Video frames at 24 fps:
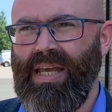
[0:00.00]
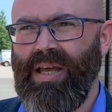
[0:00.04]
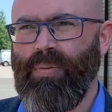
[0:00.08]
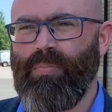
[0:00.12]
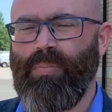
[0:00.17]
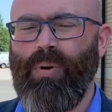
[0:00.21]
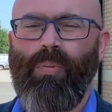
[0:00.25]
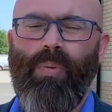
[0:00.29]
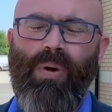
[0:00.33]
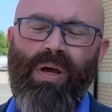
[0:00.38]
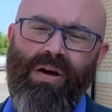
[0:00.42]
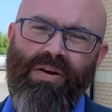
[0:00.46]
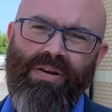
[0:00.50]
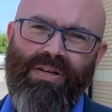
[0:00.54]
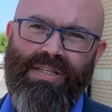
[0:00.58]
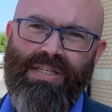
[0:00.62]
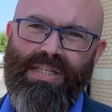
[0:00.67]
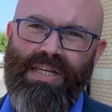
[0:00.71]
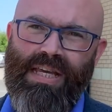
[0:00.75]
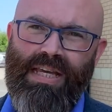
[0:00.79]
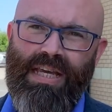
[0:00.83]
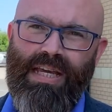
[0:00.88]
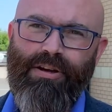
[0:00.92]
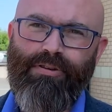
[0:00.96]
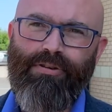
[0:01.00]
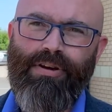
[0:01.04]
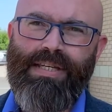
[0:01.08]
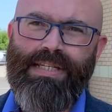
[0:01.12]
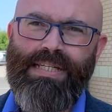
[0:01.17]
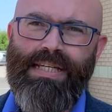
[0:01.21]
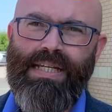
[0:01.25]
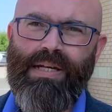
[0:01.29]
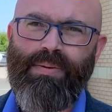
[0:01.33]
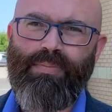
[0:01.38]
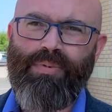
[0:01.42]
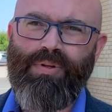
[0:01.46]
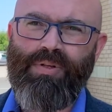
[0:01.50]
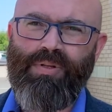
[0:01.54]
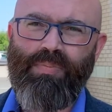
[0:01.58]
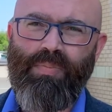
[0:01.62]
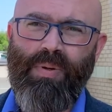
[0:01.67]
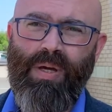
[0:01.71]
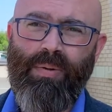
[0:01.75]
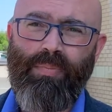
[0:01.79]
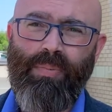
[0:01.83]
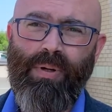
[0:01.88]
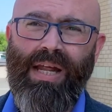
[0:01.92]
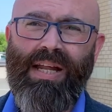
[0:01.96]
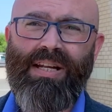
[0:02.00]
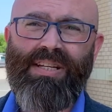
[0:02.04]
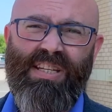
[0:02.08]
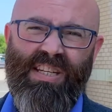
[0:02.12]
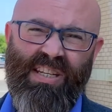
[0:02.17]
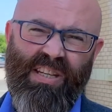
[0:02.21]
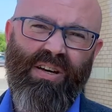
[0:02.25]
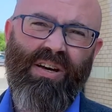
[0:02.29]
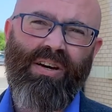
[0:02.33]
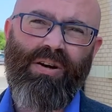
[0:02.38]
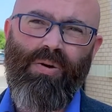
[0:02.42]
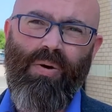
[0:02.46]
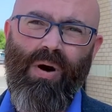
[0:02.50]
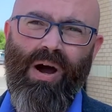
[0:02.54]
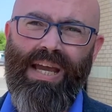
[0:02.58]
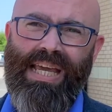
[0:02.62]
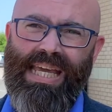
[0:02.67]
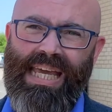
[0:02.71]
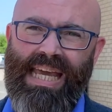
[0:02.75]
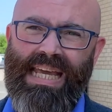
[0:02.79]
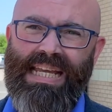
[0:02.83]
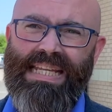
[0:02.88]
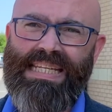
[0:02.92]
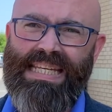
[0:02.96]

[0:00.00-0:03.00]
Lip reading: But we are seeing increasing numbers of people actually that are quite keen